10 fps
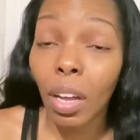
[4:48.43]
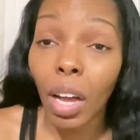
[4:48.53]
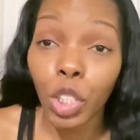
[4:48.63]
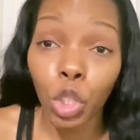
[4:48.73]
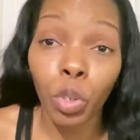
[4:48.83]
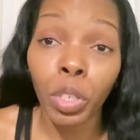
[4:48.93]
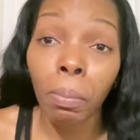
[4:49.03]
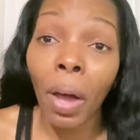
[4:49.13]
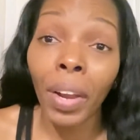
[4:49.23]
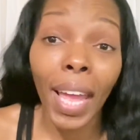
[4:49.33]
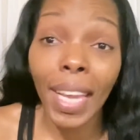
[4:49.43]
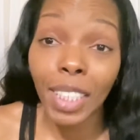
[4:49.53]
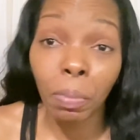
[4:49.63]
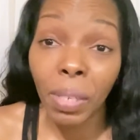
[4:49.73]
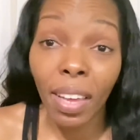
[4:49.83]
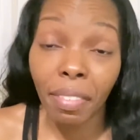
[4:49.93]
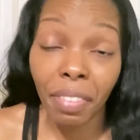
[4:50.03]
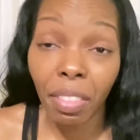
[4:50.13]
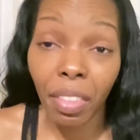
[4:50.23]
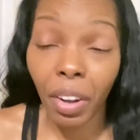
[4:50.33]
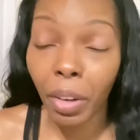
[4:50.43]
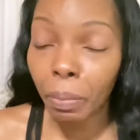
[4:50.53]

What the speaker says: a certain amount of SPF in there.